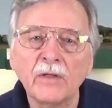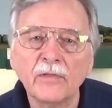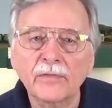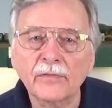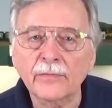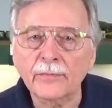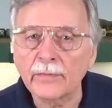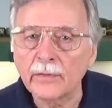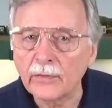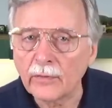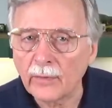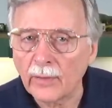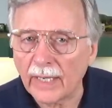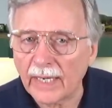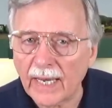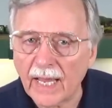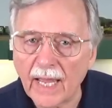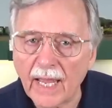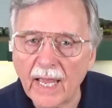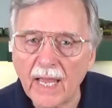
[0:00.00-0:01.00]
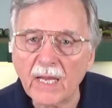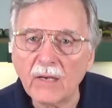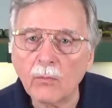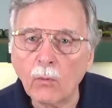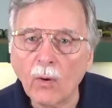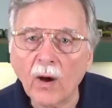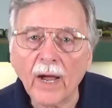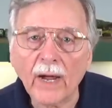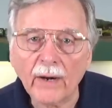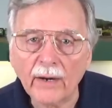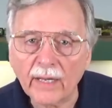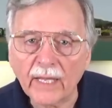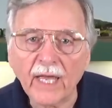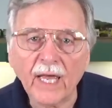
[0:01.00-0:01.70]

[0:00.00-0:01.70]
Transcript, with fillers: through an 8-wire